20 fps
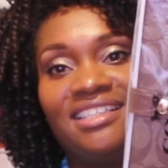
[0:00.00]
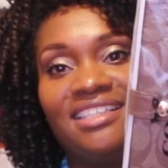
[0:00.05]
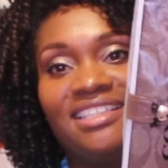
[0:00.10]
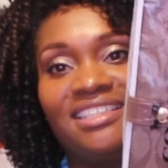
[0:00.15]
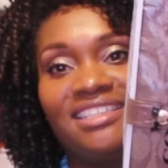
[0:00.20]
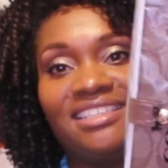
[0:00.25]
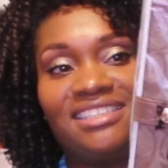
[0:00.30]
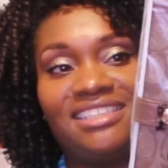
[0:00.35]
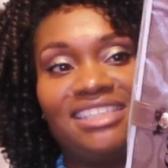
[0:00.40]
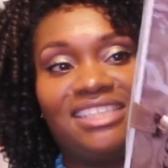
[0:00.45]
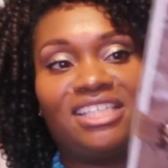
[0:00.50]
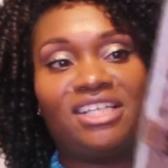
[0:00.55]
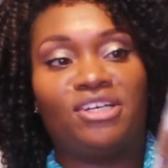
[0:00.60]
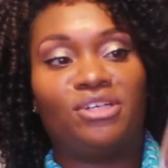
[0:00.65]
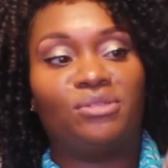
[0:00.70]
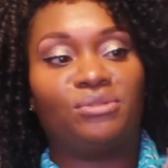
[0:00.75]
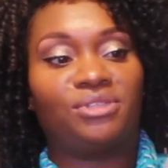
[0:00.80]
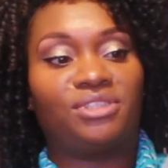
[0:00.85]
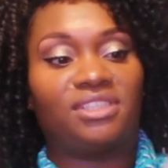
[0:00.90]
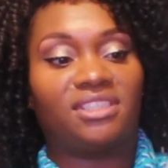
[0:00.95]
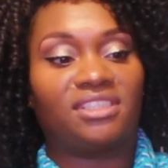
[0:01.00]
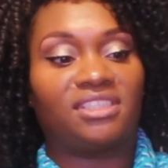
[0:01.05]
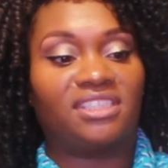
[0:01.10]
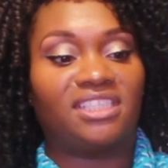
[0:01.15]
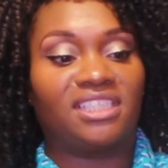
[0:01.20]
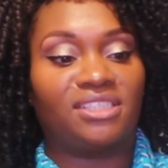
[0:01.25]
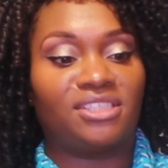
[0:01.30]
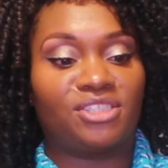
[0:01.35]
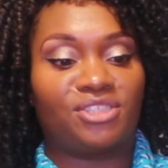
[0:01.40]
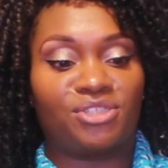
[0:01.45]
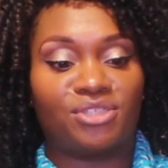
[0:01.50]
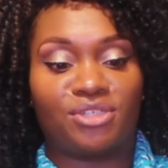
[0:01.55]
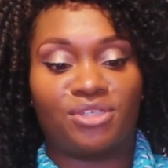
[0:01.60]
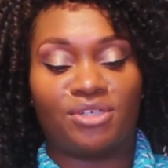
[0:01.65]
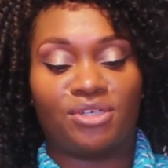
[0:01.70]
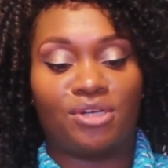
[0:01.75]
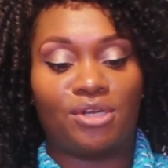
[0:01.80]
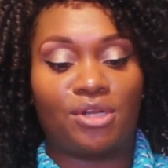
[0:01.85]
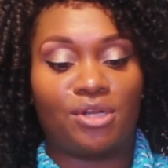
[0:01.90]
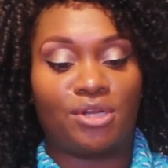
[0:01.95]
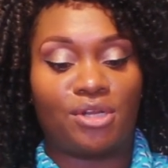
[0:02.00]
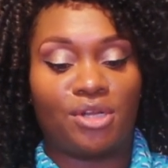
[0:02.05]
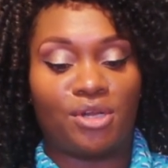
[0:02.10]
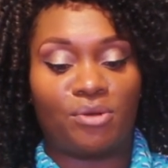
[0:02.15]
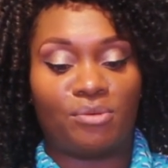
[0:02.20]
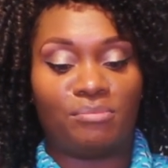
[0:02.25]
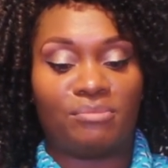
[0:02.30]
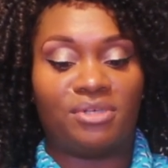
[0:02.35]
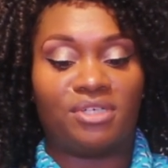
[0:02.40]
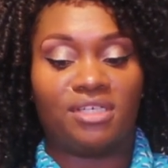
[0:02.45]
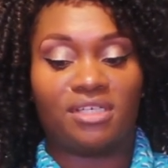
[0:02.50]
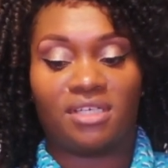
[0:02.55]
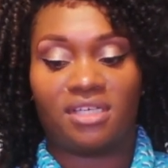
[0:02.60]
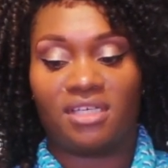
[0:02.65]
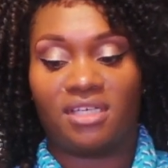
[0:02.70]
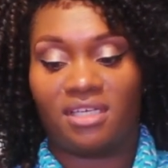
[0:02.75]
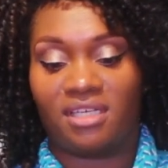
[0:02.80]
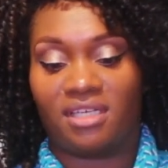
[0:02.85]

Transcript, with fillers: It is the Coach Signature Notebook.